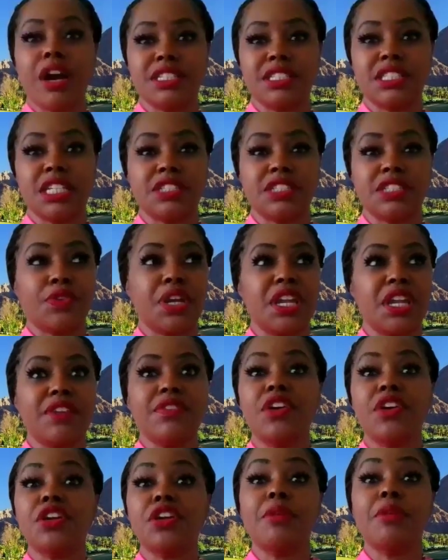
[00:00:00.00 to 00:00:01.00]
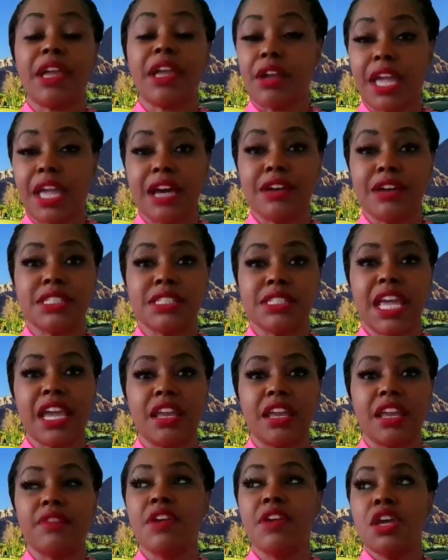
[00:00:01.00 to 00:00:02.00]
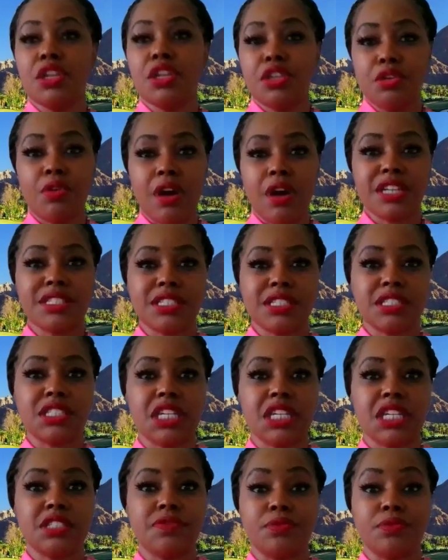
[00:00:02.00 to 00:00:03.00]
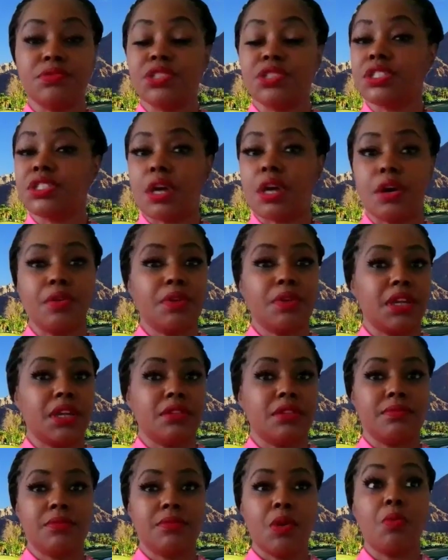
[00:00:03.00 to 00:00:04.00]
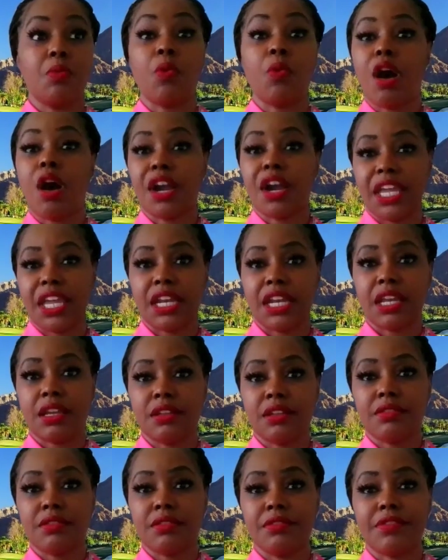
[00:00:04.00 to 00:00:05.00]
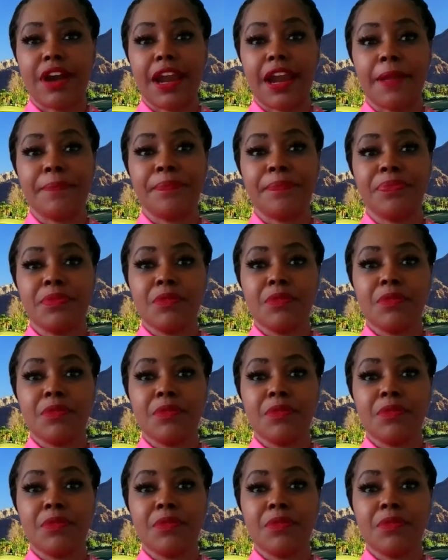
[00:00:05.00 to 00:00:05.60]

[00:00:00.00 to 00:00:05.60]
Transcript: are successful, even though your bank account is negative, you are successful. Just own it, walk in it, right?